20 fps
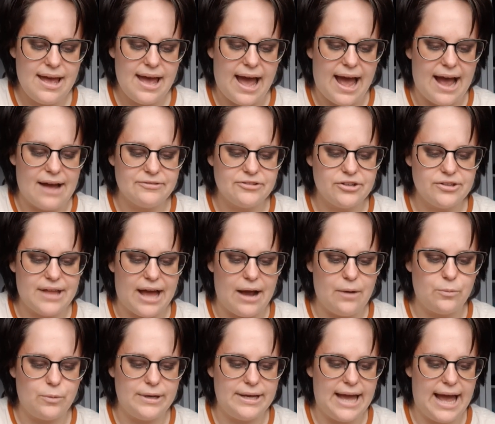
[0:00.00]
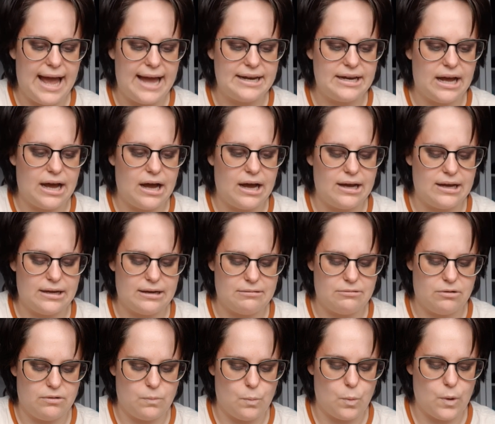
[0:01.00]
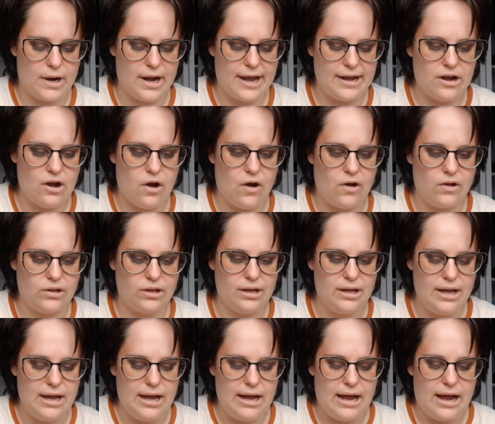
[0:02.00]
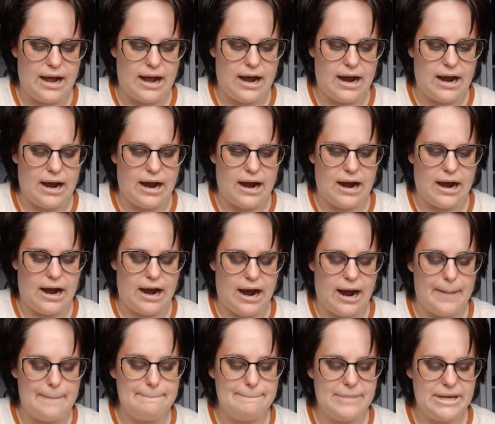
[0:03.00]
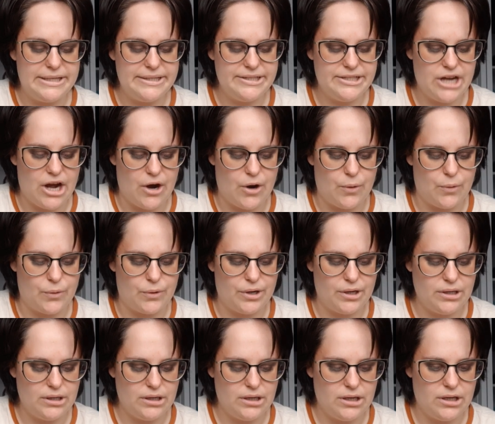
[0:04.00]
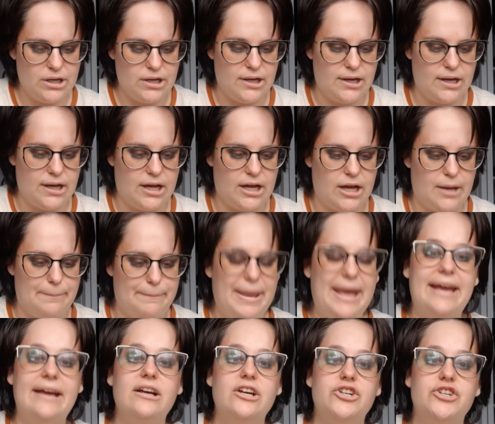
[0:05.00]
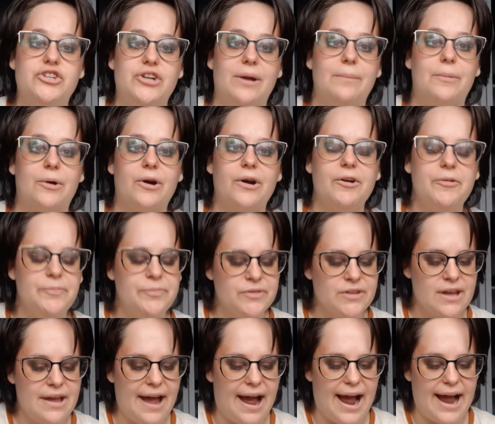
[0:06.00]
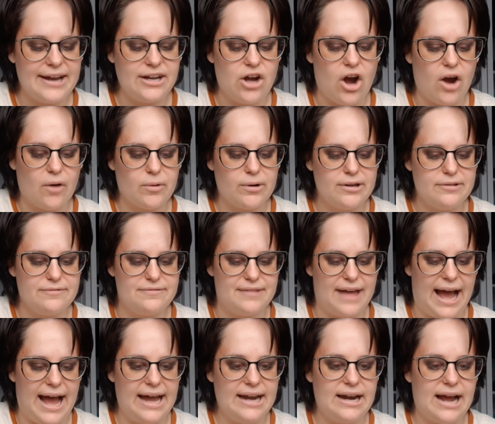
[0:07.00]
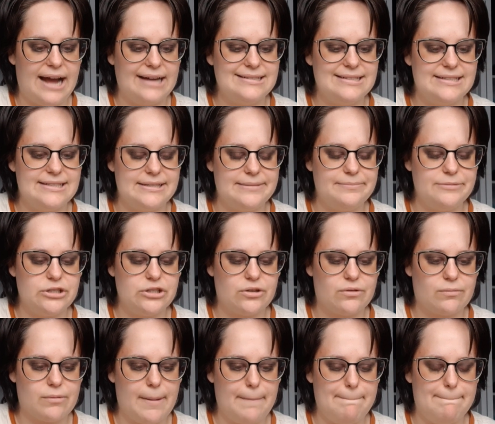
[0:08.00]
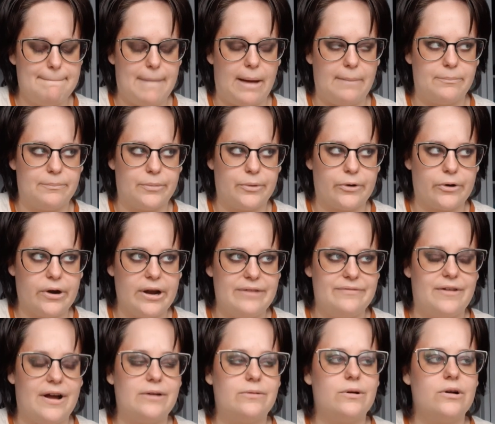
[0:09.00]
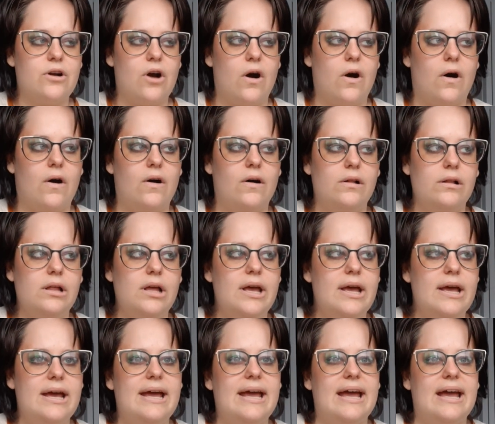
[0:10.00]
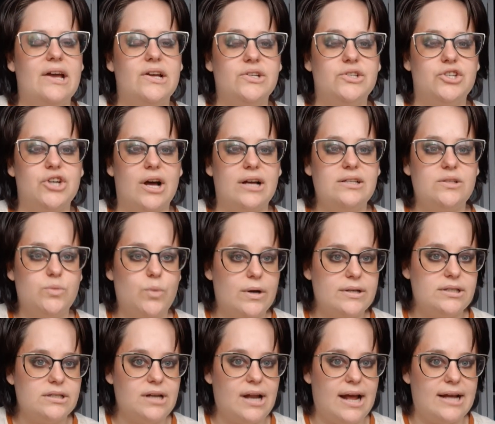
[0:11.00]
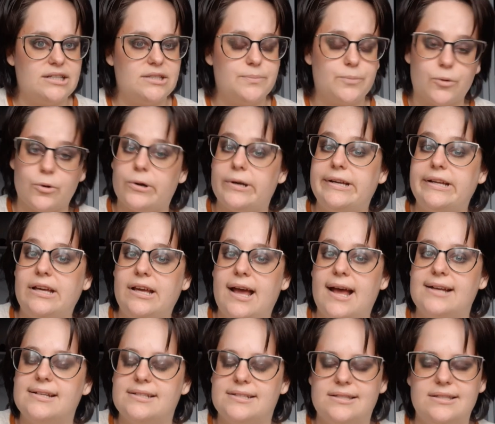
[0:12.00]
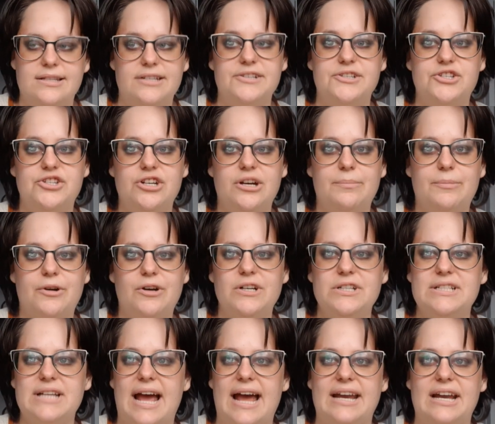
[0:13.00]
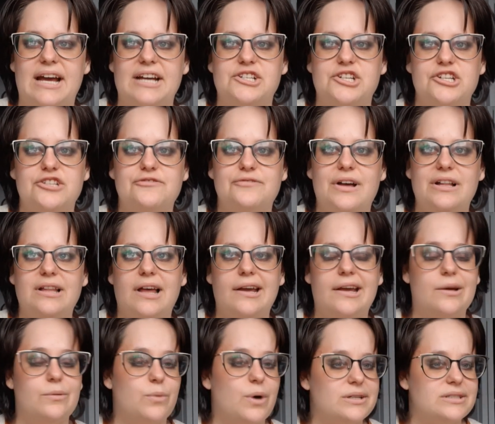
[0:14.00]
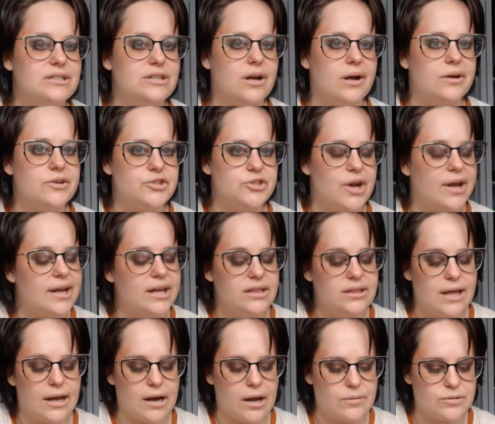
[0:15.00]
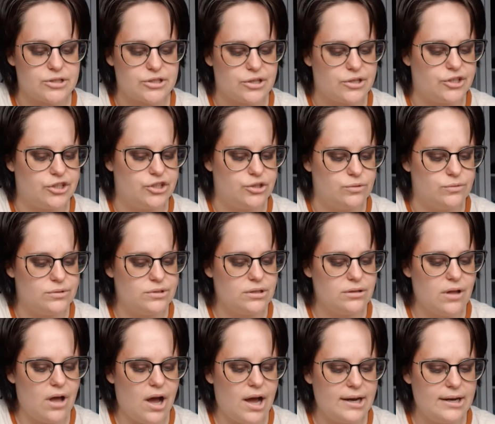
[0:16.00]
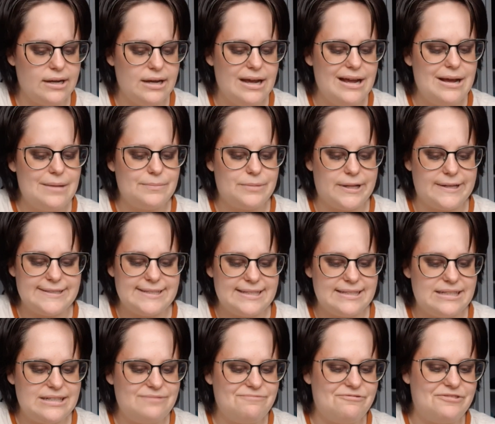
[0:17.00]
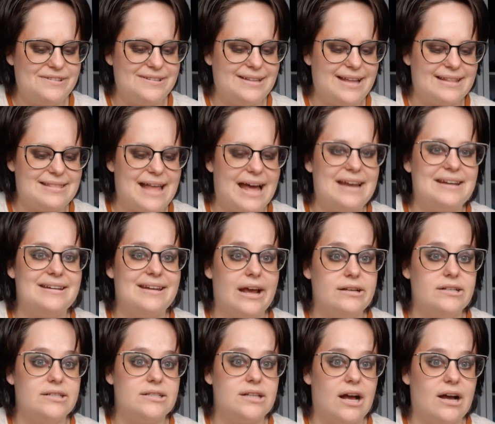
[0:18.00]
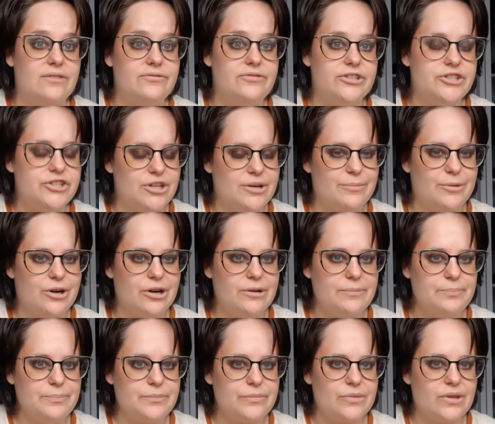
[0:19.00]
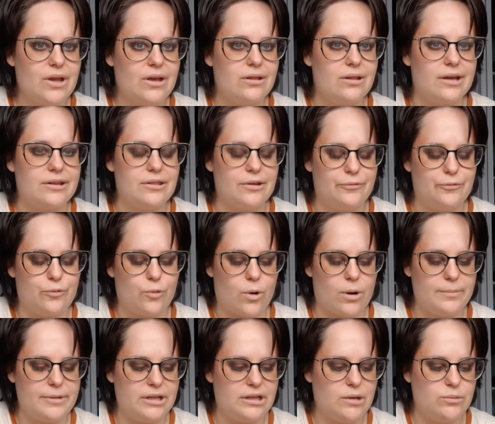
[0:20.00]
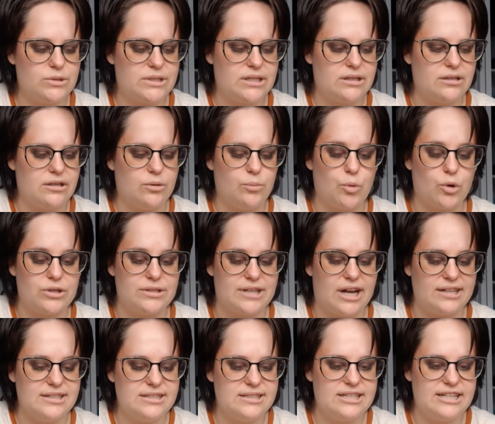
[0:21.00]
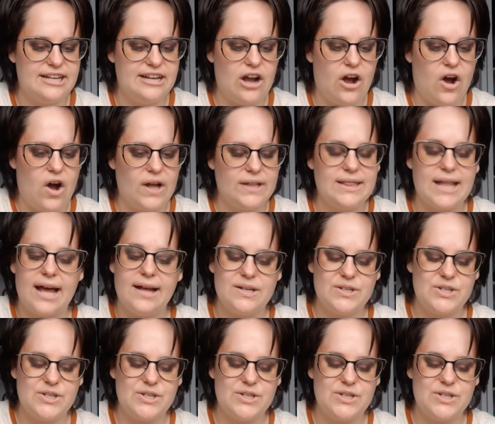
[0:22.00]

After that, we had what I call a mid-tone pink shimmer. I got rid of that. I seem to remember, if I recall, it just wasn't as pretty as these shimmers, and I just felt like it wasn't a shade that I was going to use a lot. Plus, it didn't feel like that nice of a shimmer. Like the formula was a little more dusty on that